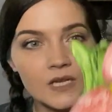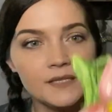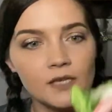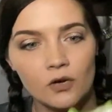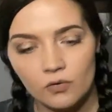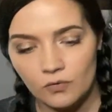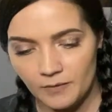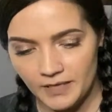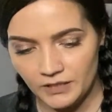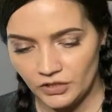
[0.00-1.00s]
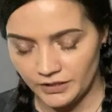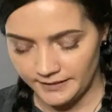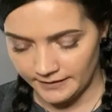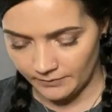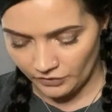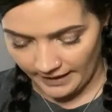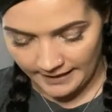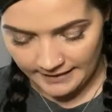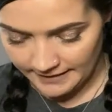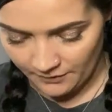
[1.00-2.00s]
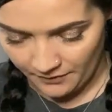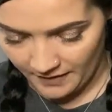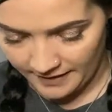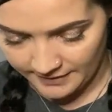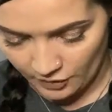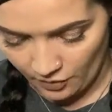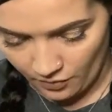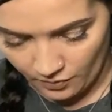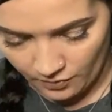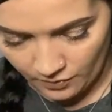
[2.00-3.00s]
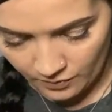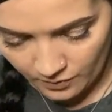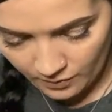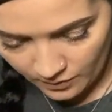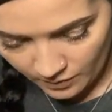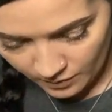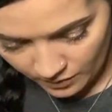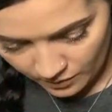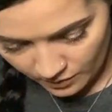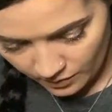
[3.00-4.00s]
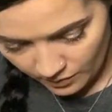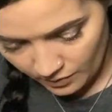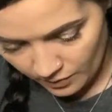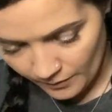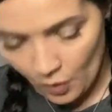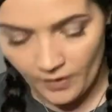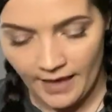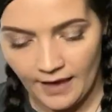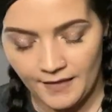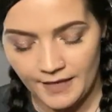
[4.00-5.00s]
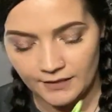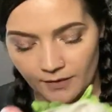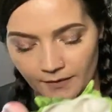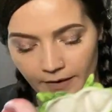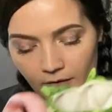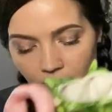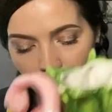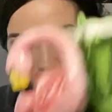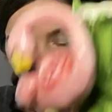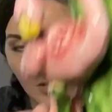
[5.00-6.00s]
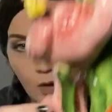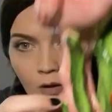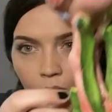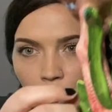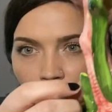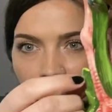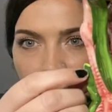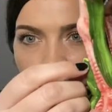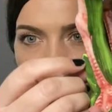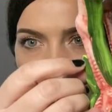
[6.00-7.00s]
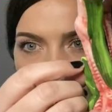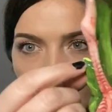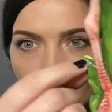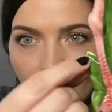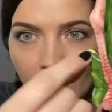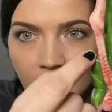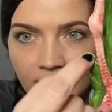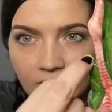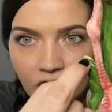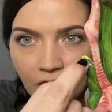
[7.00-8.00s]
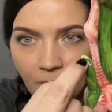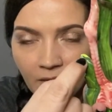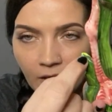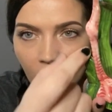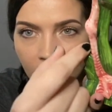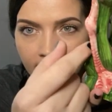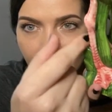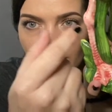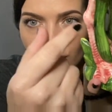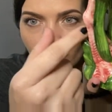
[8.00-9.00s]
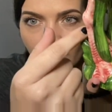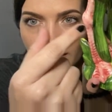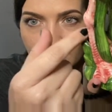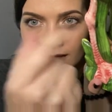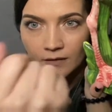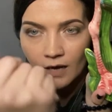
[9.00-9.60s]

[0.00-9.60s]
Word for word: So let me just double check it because I don't think I saw um, okay, it is right there. Right here, there is a chip and it looks like they tried to